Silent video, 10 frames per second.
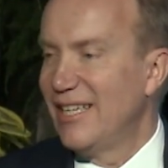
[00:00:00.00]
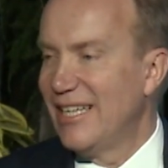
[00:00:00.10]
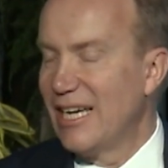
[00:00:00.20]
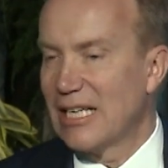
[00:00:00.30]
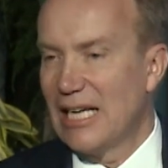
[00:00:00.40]

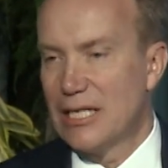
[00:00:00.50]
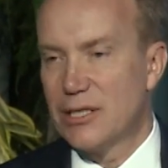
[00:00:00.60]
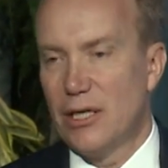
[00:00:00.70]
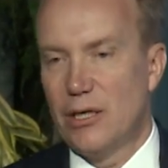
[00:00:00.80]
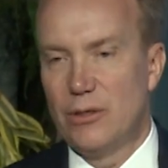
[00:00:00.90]
uh,
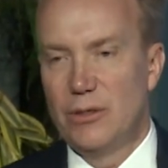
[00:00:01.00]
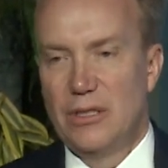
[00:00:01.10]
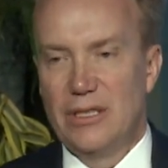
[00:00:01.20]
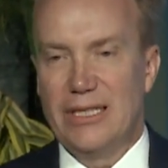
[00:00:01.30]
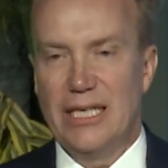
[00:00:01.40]
Glasgow
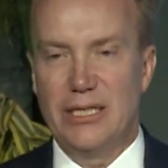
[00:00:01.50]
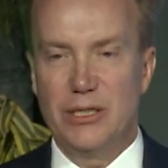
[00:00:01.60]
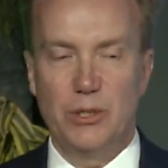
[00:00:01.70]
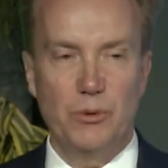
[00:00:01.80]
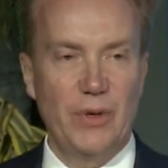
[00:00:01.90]
that